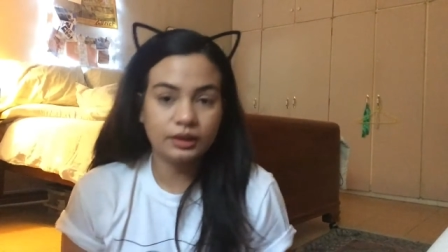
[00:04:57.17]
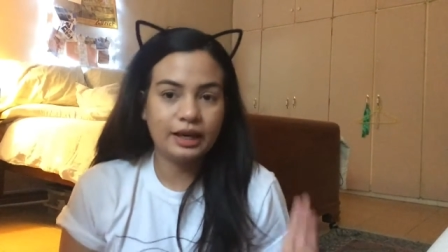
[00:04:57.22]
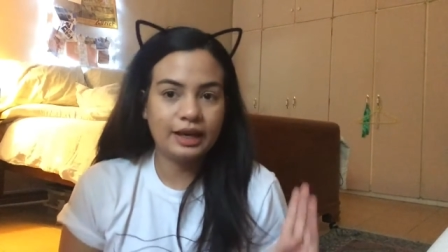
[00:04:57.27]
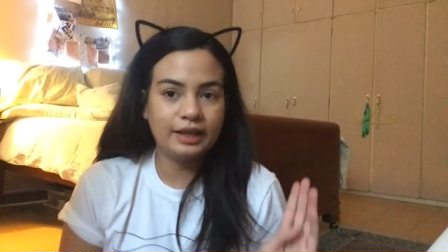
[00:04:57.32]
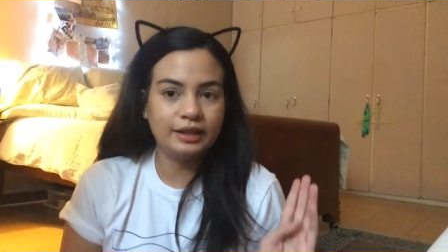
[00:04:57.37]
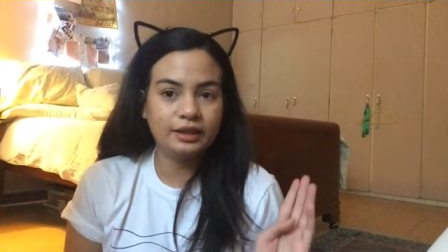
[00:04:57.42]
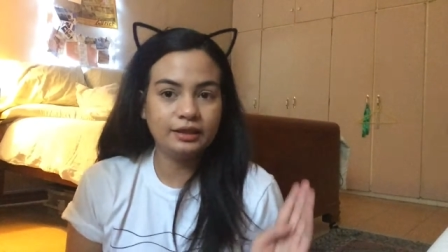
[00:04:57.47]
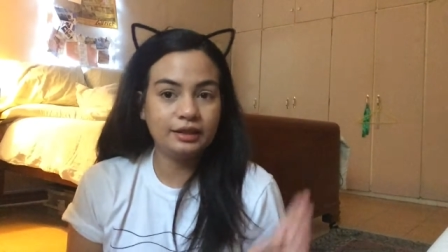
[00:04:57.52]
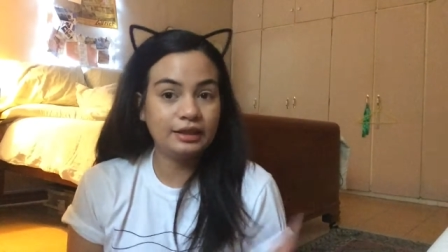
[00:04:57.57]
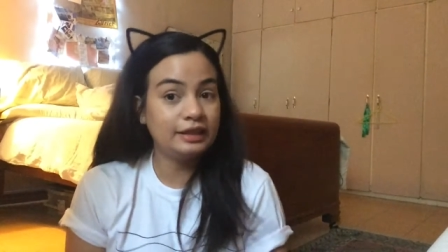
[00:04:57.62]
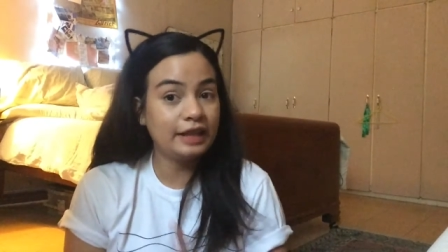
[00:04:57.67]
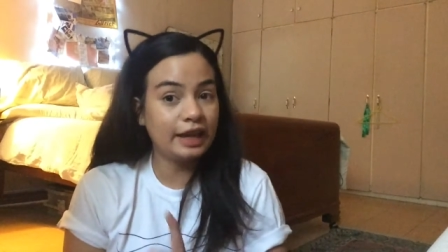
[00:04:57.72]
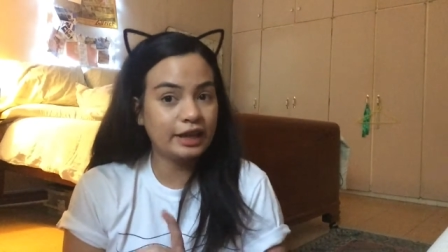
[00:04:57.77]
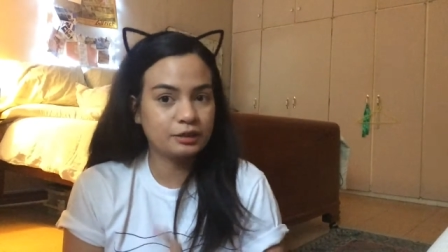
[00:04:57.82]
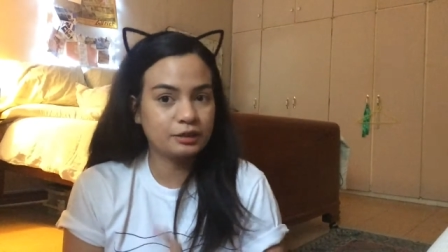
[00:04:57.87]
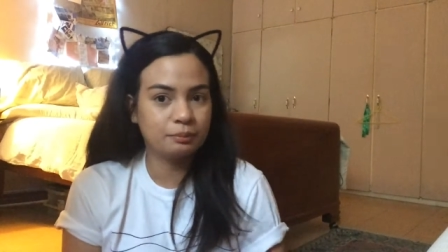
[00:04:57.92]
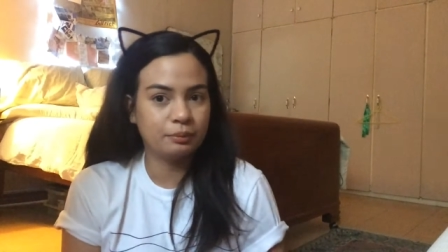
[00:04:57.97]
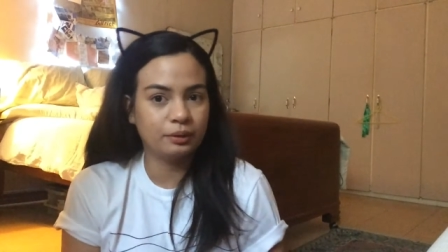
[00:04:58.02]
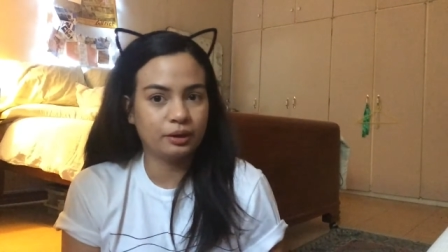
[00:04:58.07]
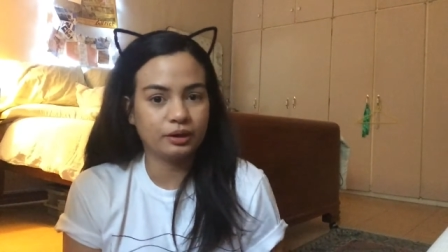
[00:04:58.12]
And then the
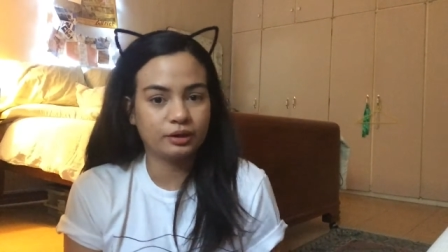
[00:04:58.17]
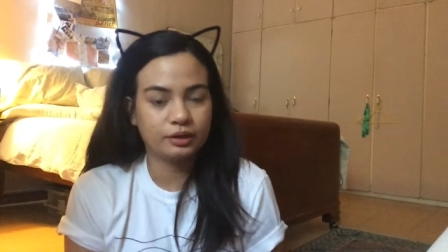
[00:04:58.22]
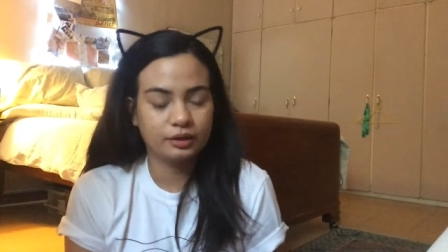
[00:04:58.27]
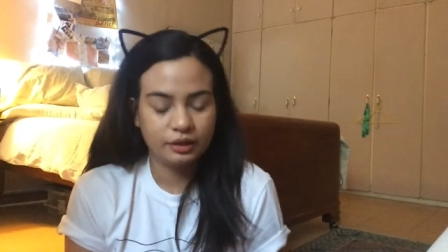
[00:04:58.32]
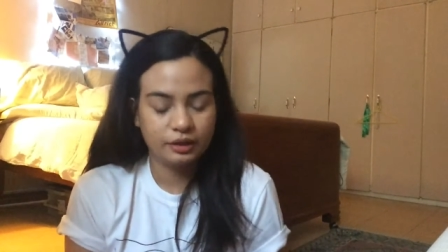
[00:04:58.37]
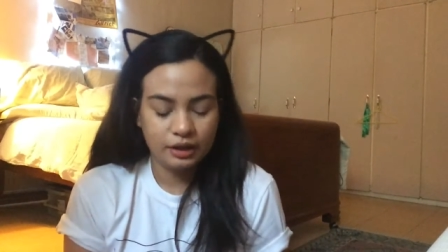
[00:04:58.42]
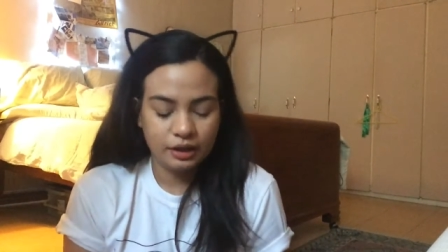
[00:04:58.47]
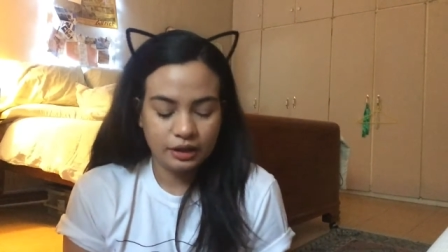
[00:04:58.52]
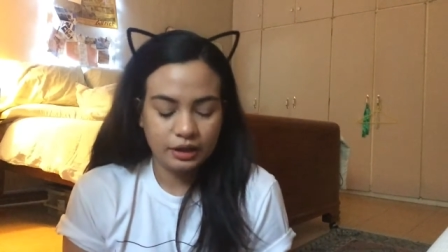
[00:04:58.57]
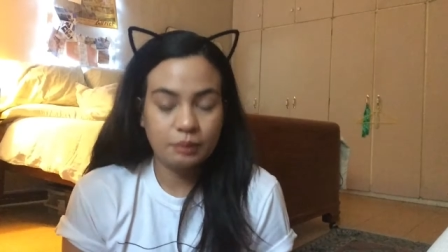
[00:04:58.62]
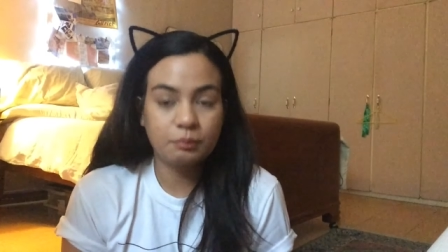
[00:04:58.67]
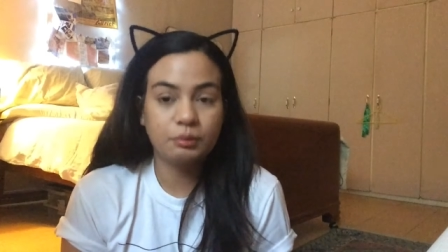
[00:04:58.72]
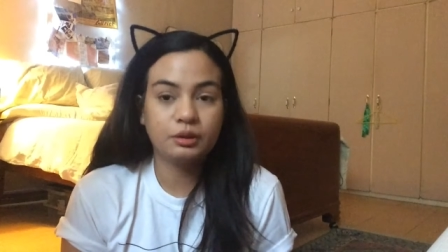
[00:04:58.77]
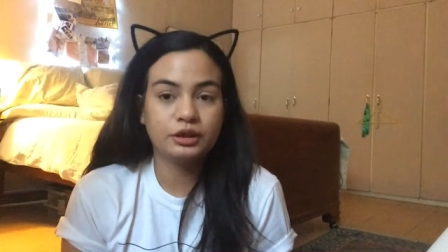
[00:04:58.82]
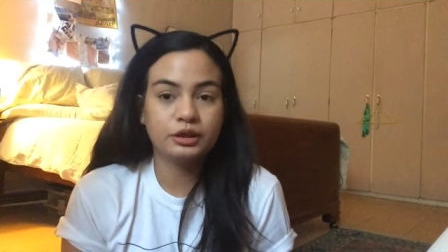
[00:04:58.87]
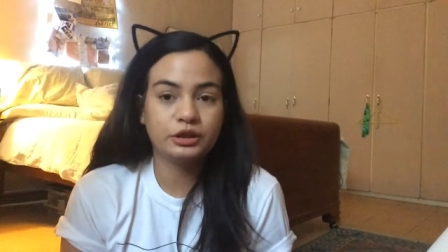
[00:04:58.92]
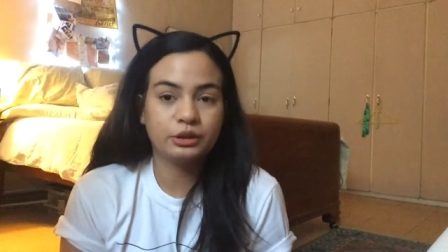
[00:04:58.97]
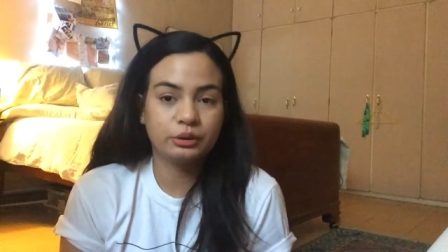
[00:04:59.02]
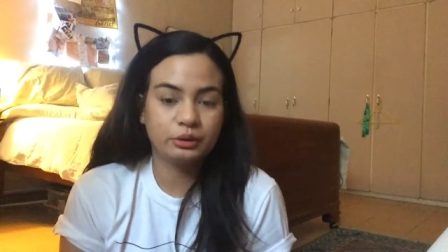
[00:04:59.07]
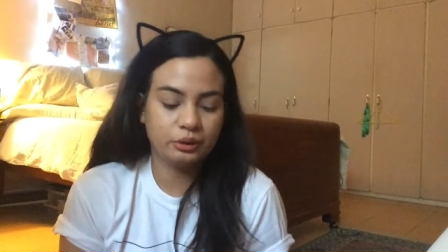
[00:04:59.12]
next book I'm going
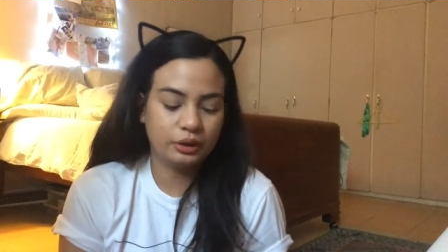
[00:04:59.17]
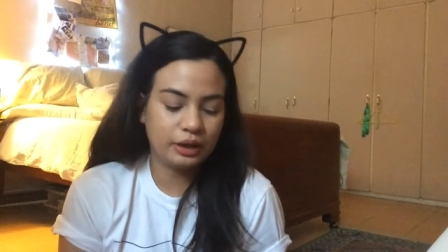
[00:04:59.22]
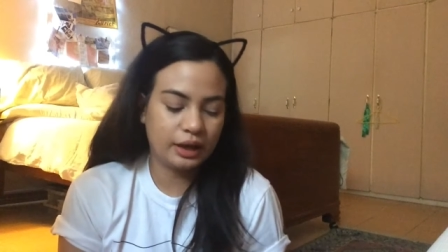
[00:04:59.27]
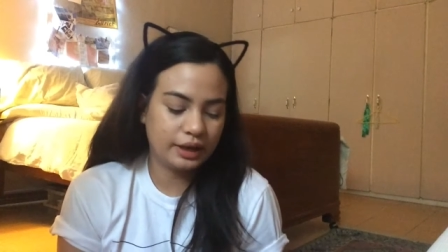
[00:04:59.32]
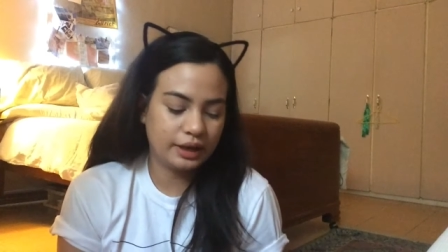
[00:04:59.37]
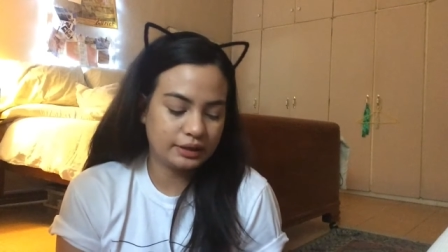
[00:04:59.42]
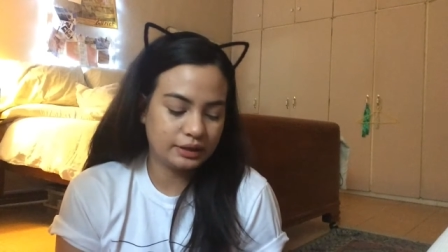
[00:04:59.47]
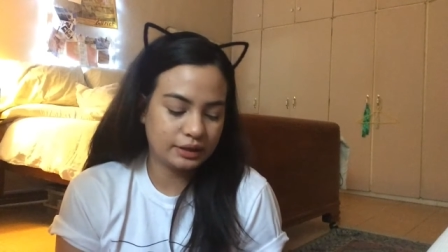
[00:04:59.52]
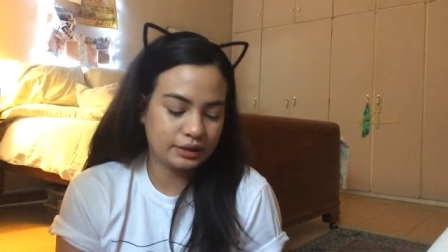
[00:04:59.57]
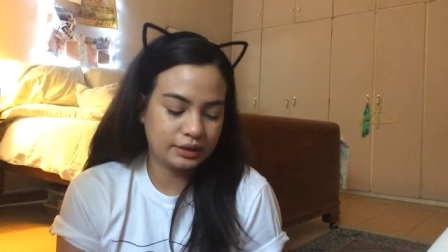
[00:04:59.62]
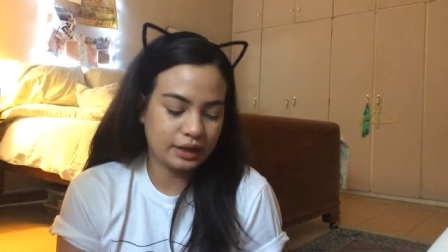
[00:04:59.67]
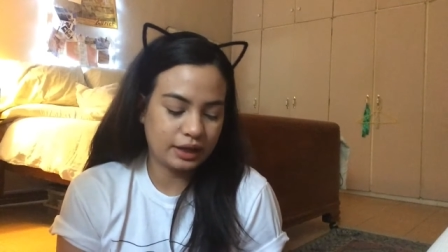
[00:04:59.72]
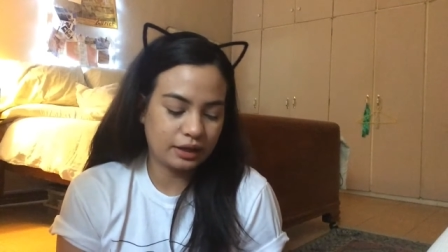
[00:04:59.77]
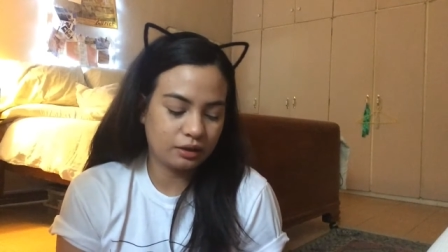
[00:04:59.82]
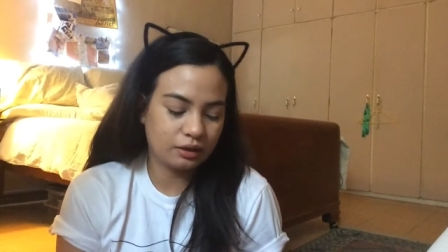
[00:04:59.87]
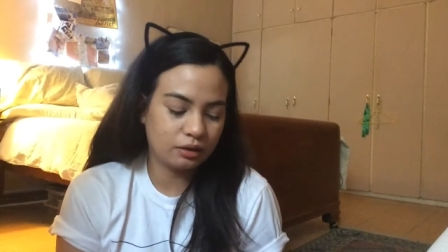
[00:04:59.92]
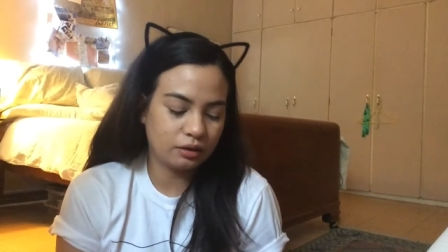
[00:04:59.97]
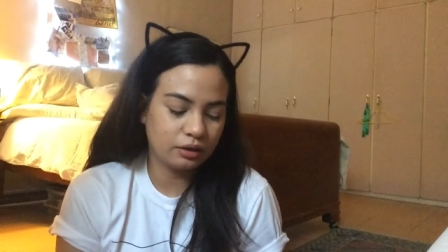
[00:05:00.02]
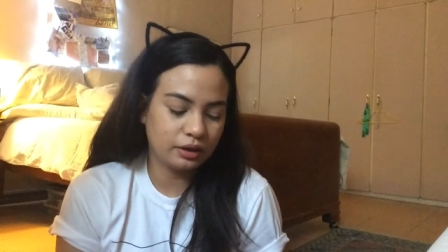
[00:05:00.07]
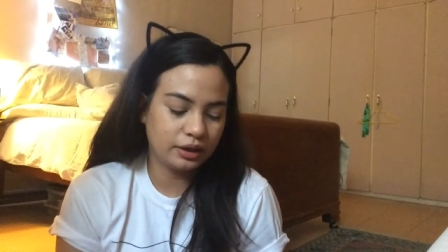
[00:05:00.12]
to show you guys
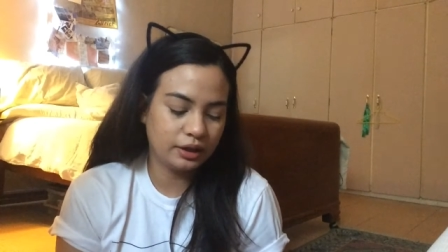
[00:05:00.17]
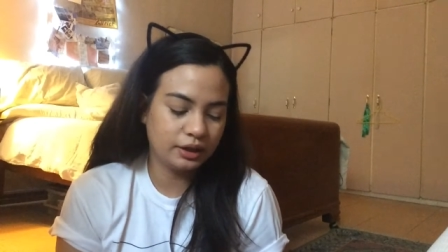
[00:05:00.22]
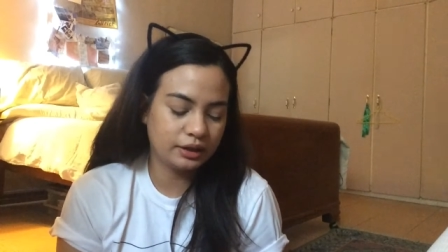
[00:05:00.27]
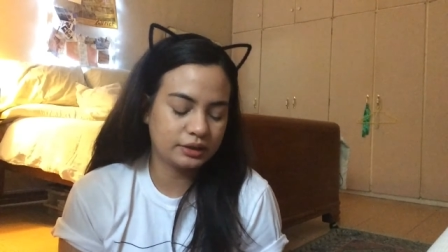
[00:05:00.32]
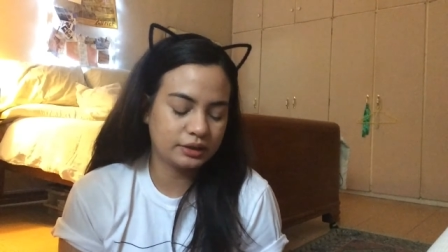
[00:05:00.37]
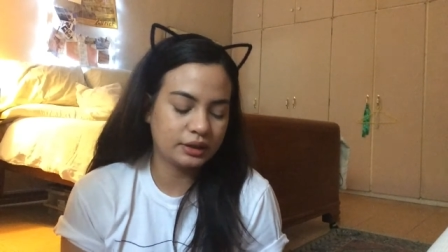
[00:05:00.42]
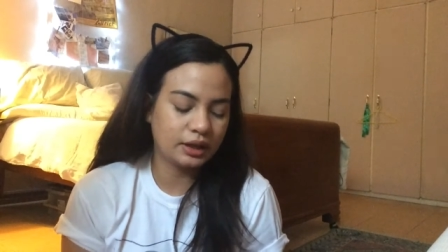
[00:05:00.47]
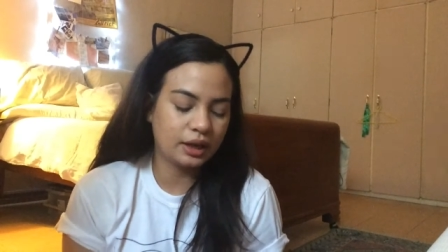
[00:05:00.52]
is